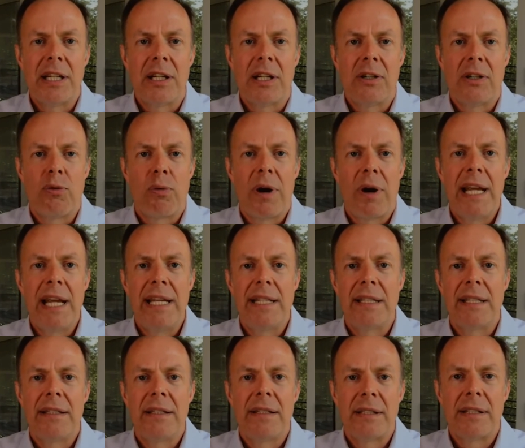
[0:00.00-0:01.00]
great
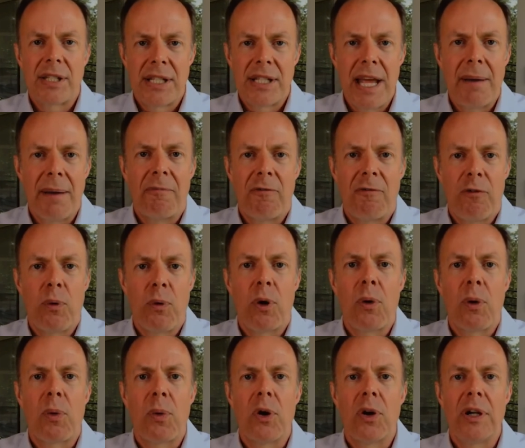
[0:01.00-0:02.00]
step
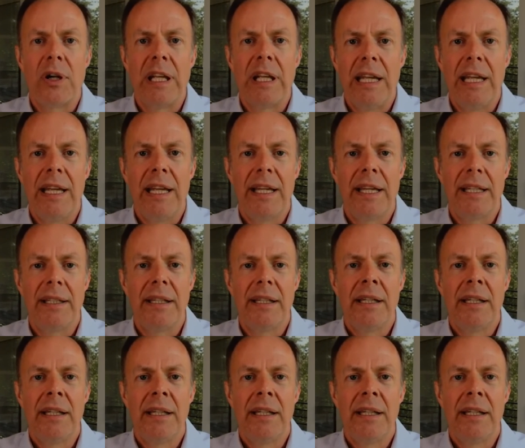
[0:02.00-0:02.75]
forward in